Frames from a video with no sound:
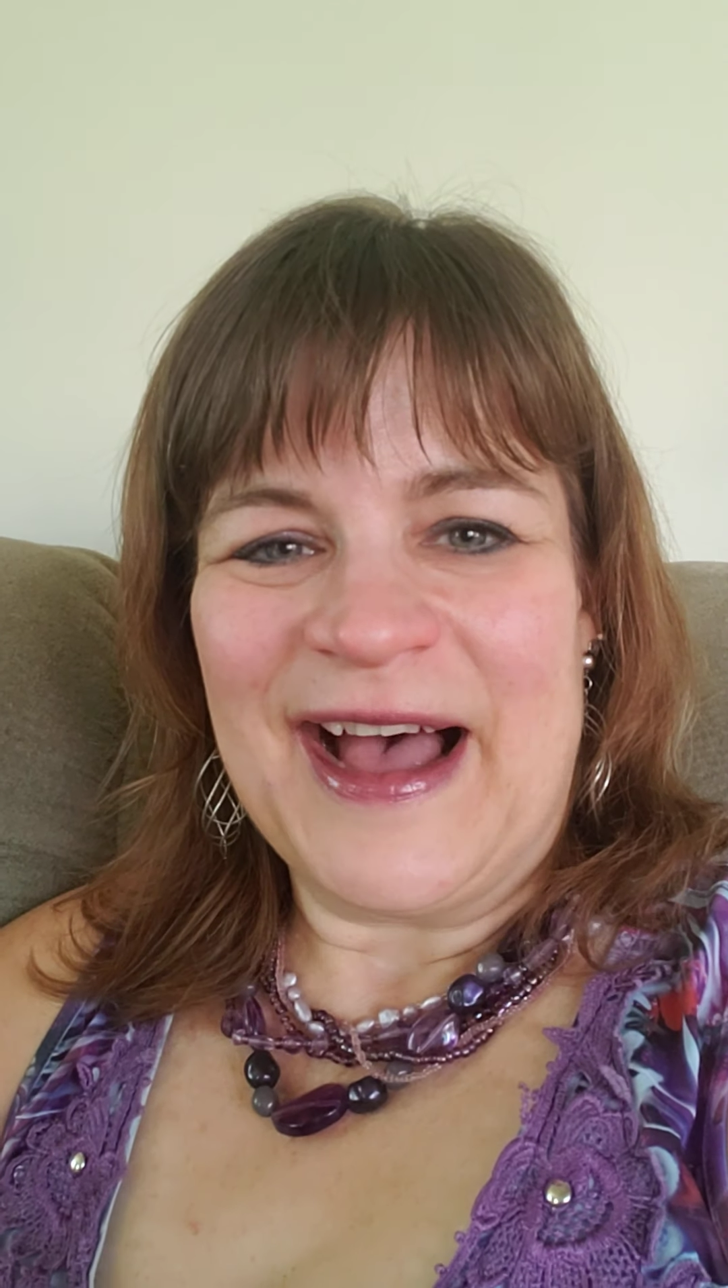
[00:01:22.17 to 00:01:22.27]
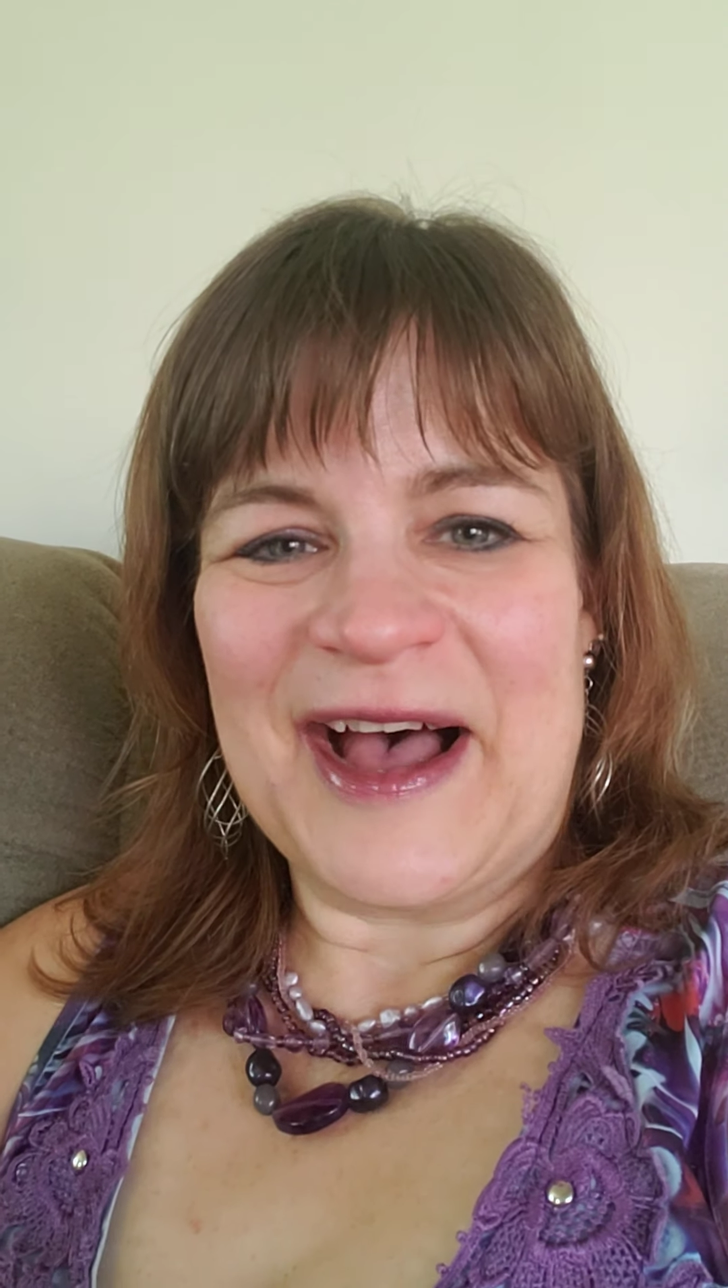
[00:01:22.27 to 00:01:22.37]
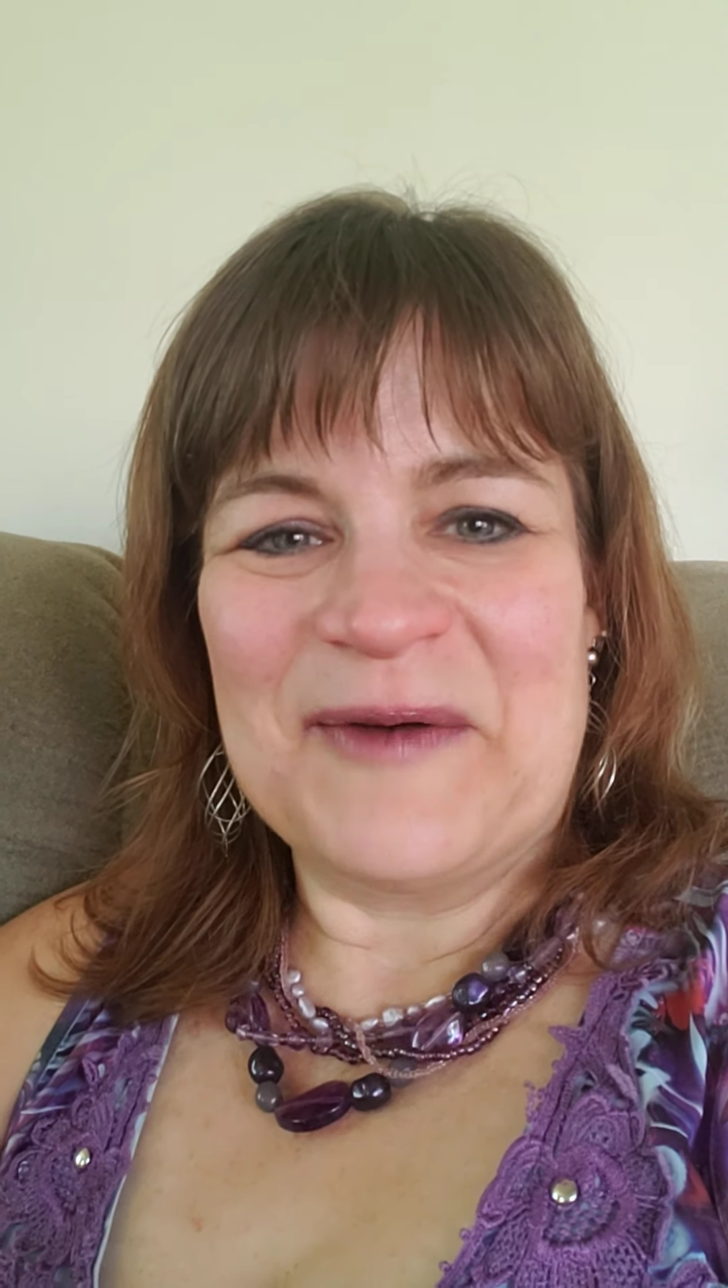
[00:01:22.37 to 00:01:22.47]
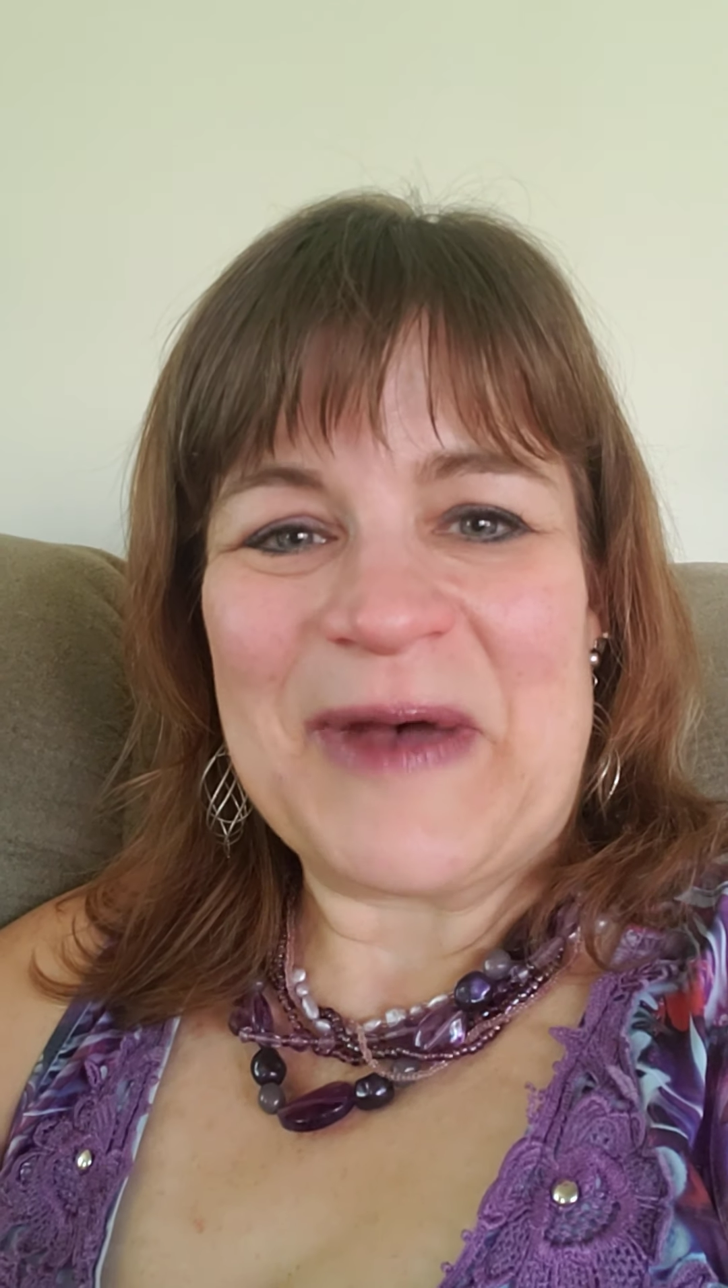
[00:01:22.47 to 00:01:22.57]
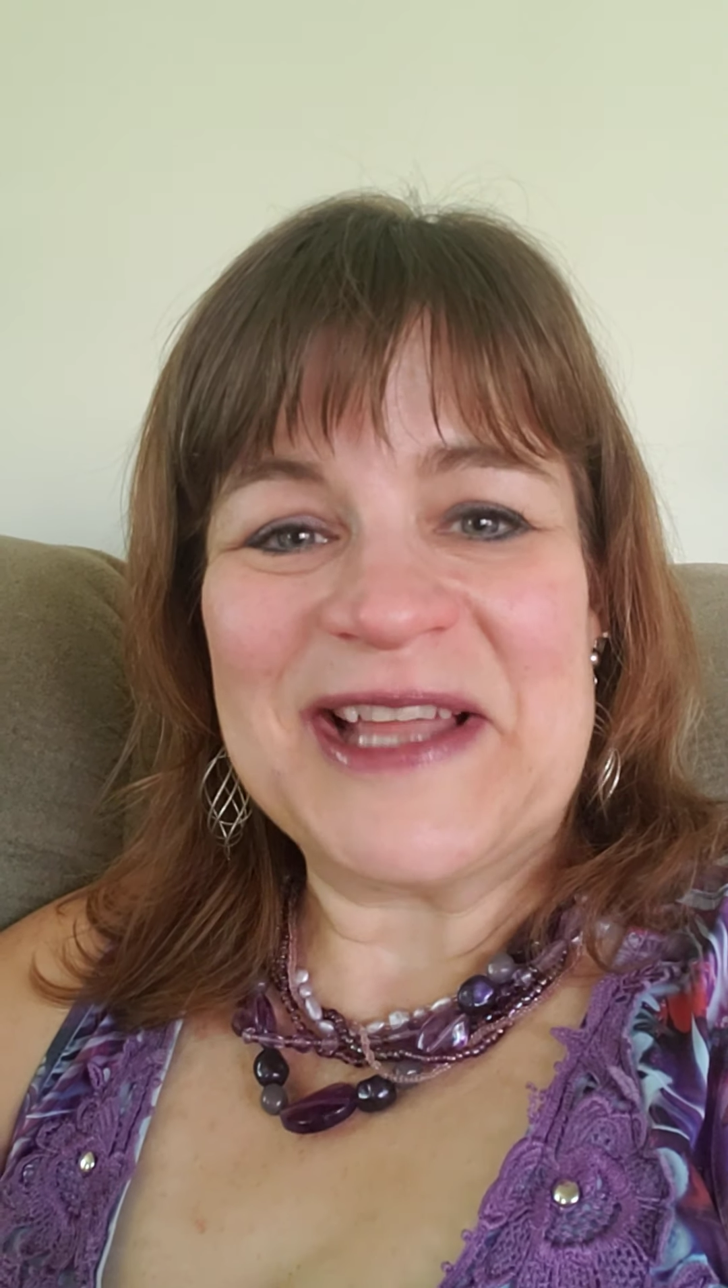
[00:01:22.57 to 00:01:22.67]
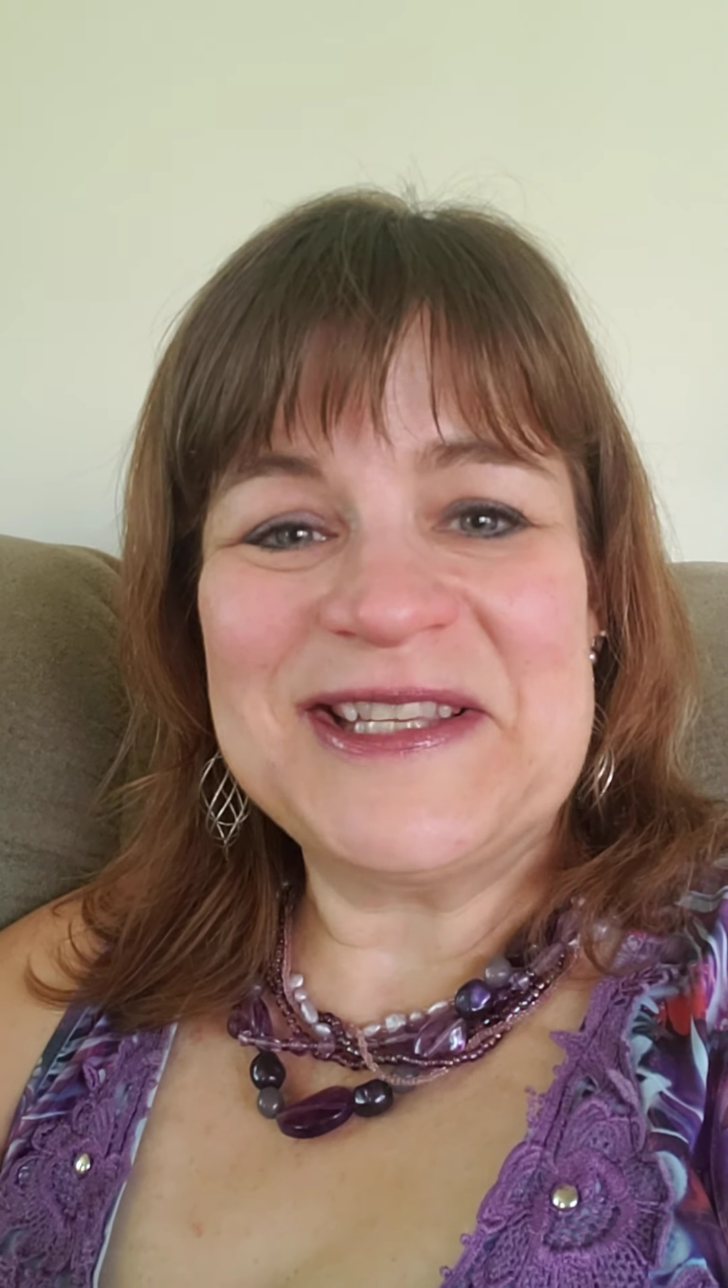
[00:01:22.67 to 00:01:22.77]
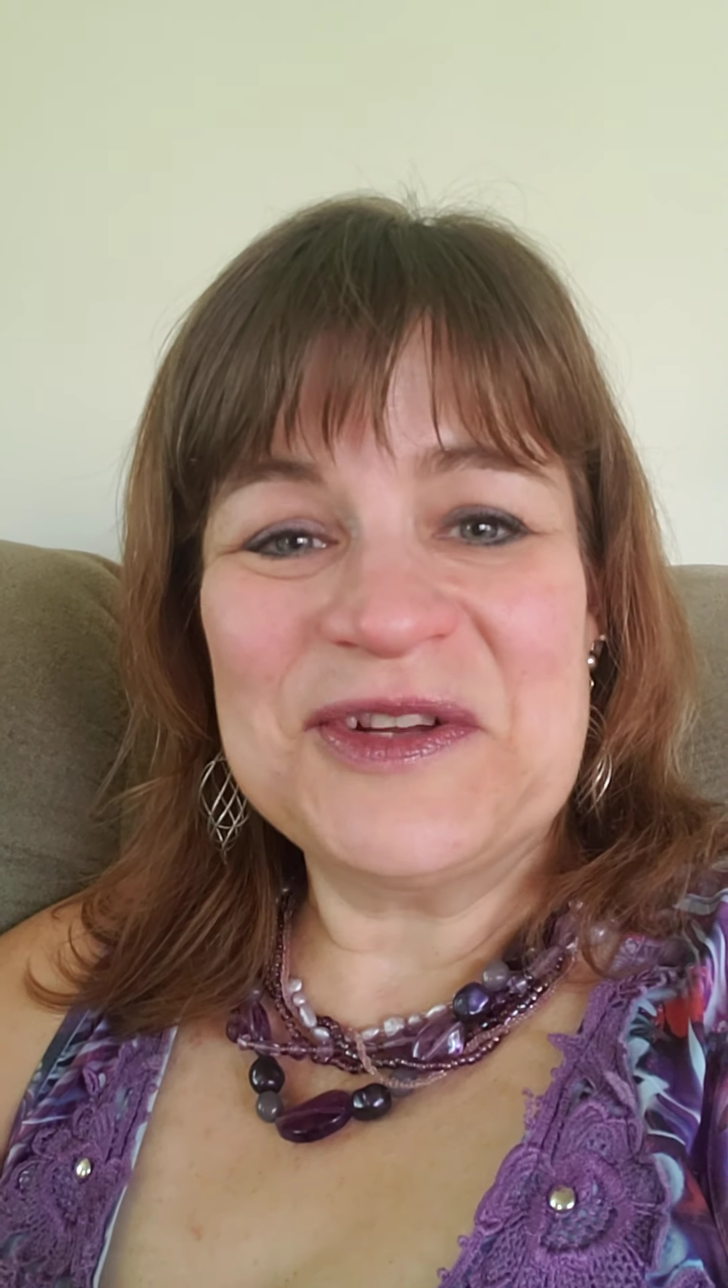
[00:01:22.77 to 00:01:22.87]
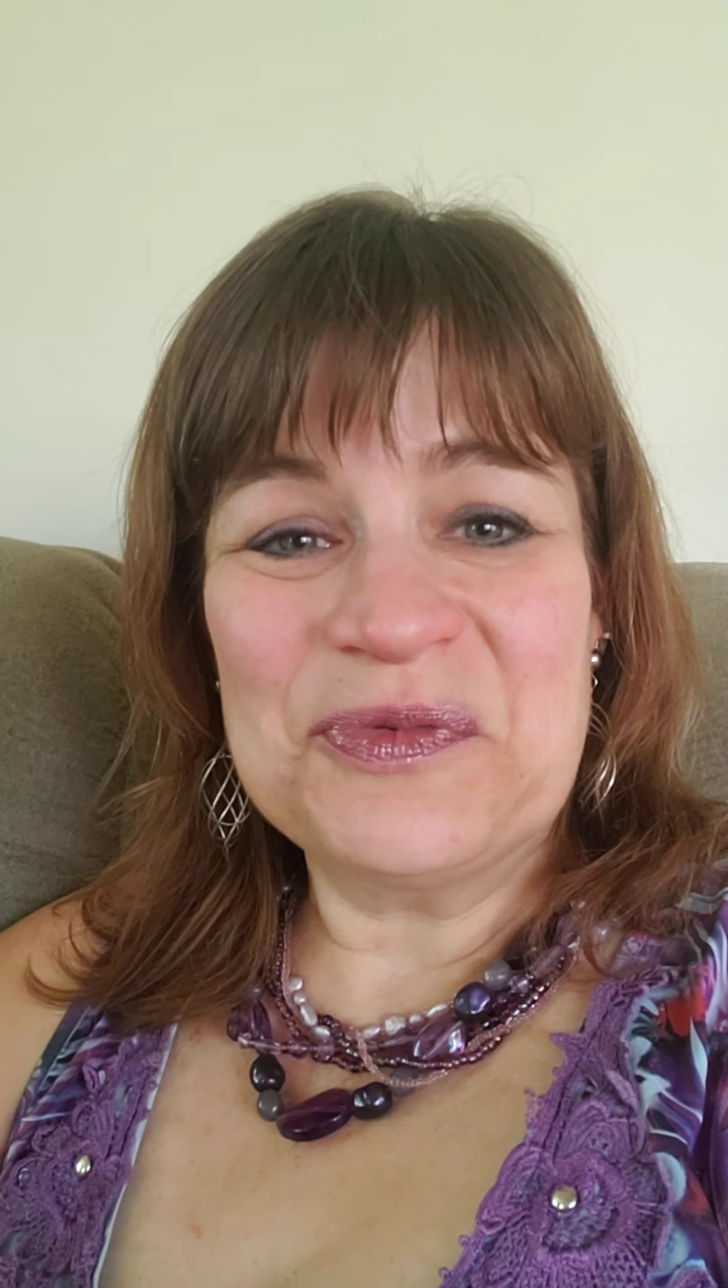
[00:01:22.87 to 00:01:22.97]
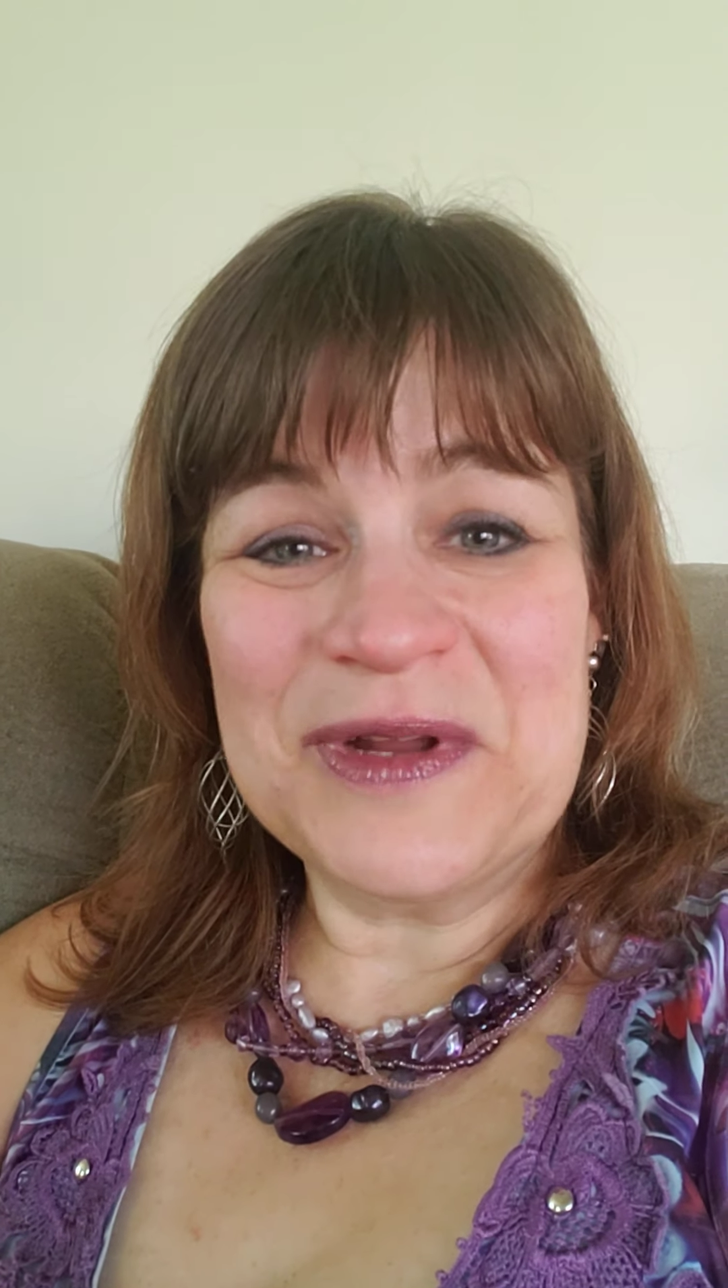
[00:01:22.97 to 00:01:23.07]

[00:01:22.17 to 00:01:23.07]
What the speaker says: I did